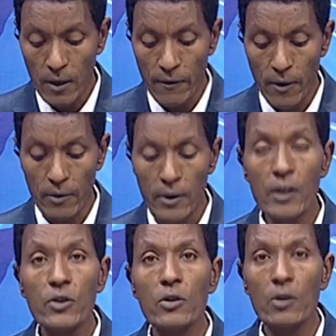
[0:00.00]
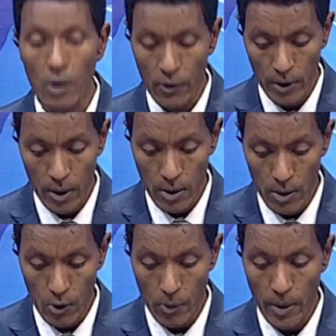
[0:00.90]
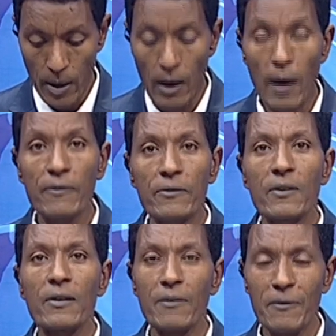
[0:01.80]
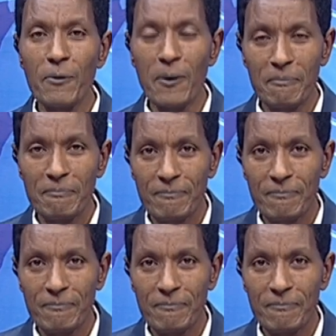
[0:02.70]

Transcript: and fair election of Ethiopia after the reform.